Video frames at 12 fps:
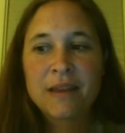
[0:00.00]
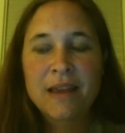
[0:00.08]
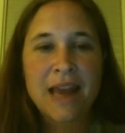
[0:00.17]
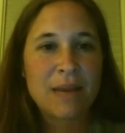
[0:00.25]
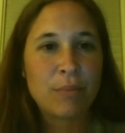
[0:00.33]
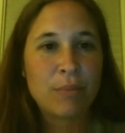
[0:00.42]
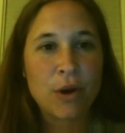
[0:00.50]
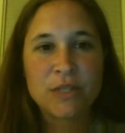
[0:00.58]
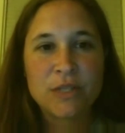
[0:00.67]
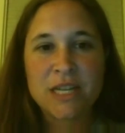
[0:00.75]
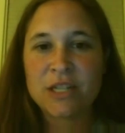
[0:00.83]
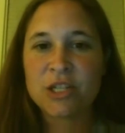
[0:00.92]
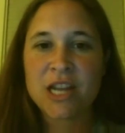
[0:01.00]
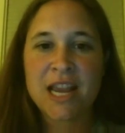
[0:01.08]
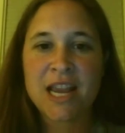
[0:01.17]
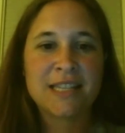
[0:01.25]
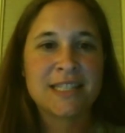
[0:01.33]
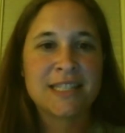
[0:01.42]
Any protein
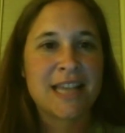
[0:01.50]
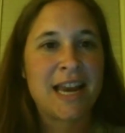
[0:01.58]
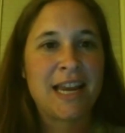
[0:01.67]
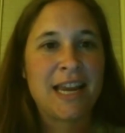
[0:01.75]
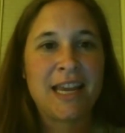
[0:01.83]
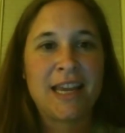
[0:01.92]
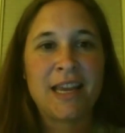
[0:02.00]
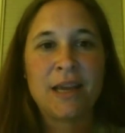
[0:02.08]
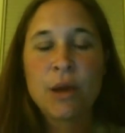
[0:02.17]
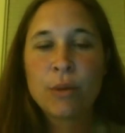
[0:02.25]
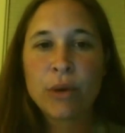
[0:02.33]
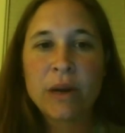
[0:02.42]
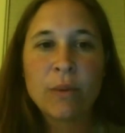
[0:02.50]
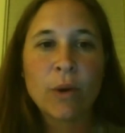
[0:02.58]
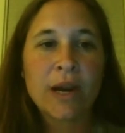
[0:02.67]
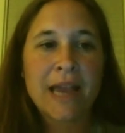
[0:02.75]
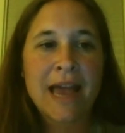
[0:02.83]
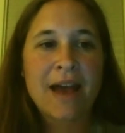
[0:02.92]
shakes, any
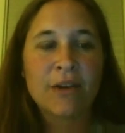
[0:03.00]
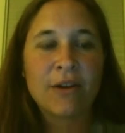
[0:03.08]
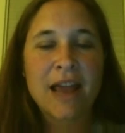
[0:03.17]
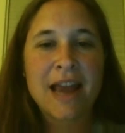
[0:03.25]
pre-workout,